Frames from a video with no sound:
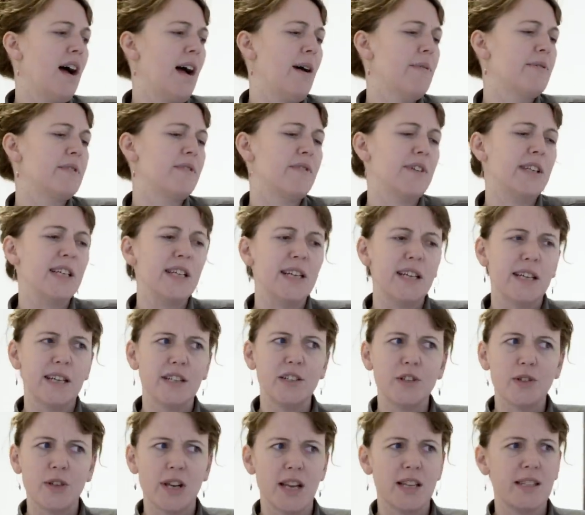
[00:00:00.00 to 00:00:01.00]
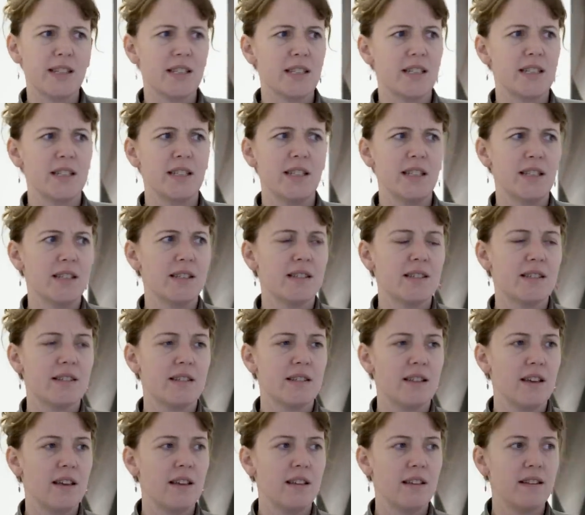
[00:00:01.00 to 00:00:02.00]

I was really interested in this